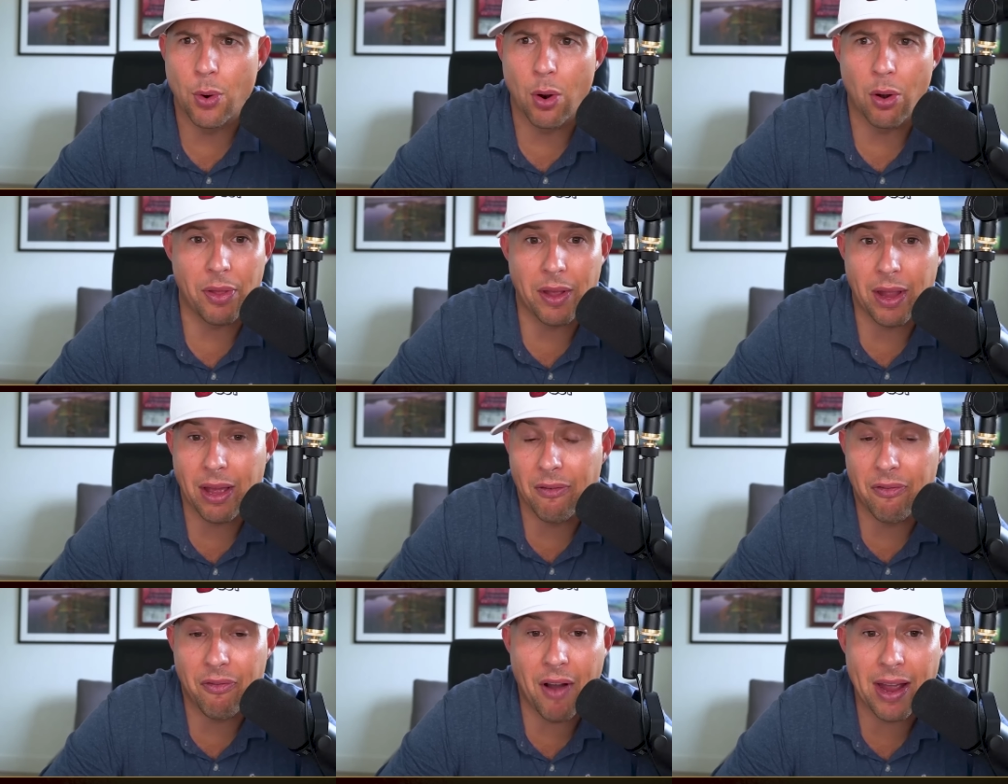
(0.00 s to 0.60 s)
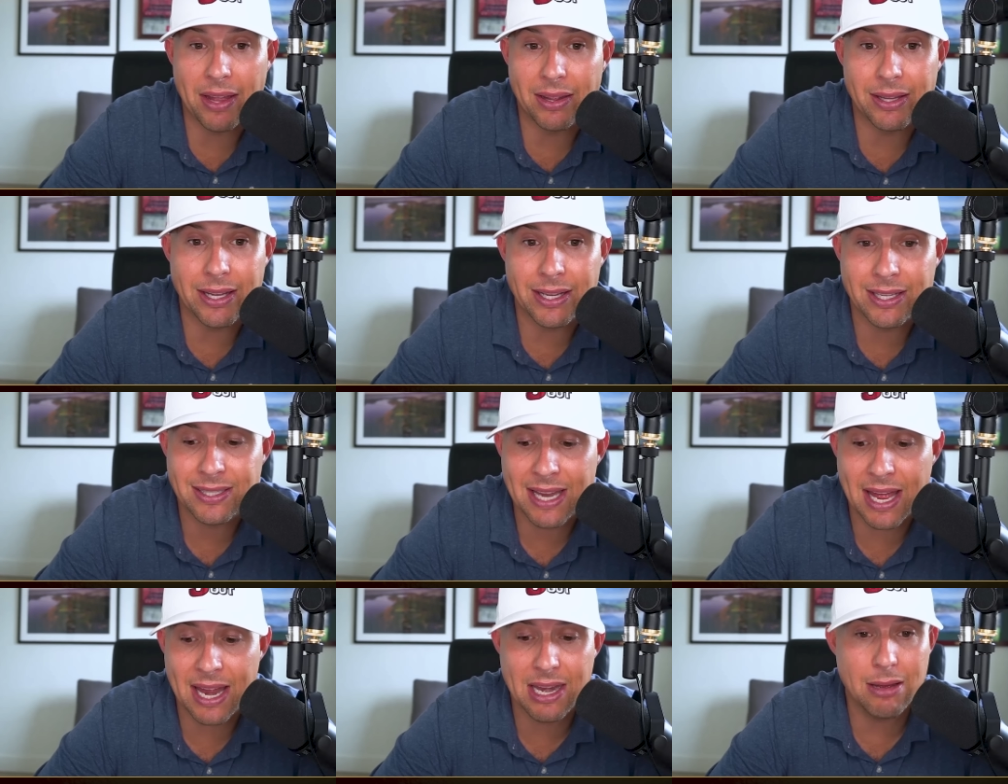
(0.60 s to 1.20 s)
Are they going to finally
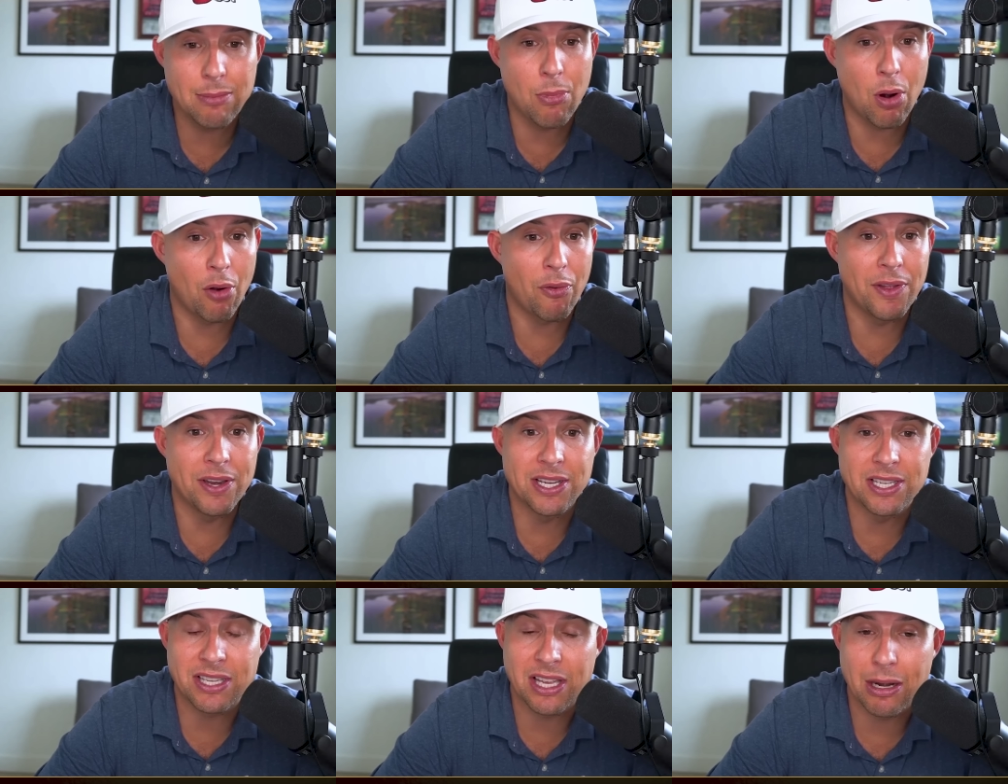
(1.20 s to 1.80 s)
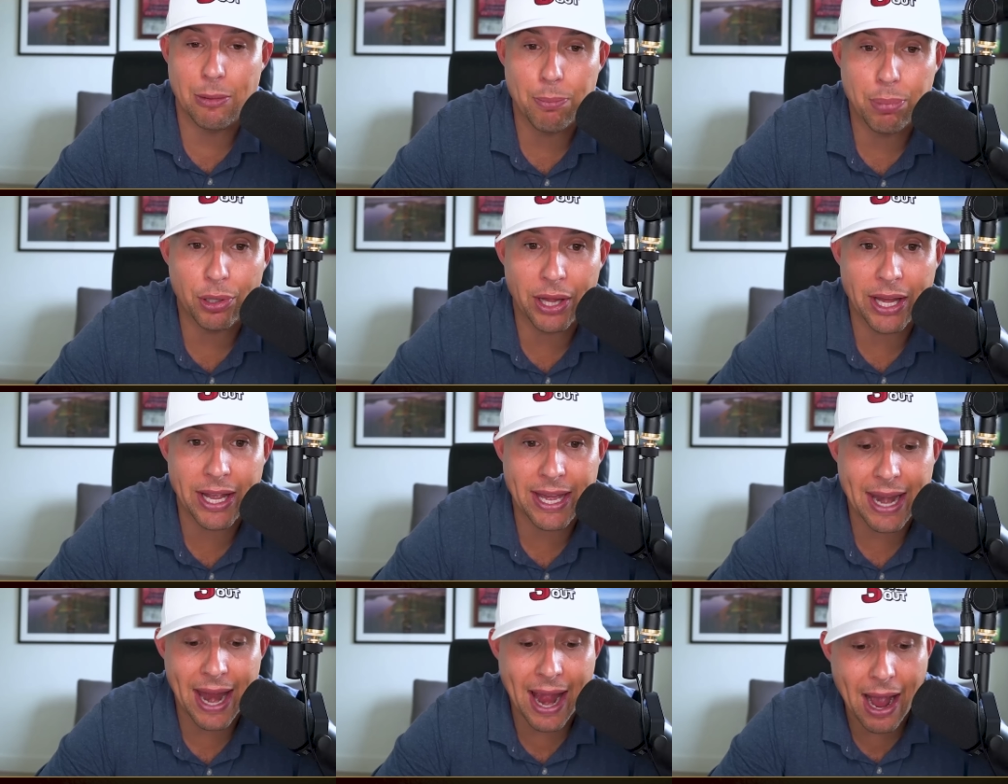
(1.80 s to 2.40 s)
extend them? Are they just going to
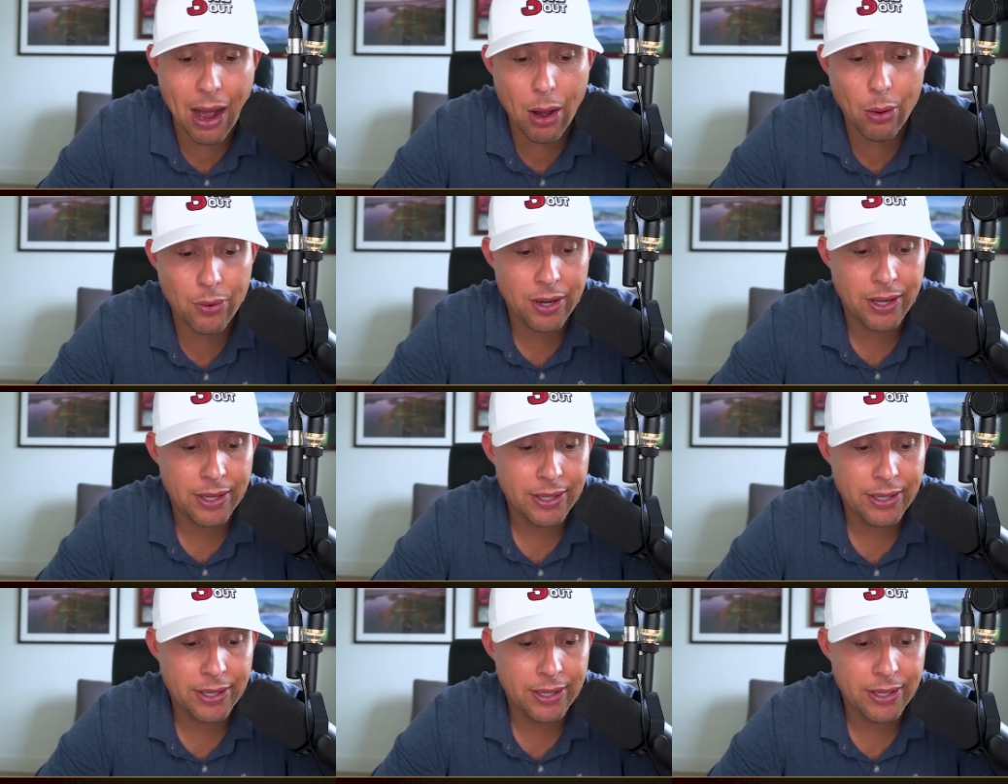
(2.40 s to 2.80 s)
play it out?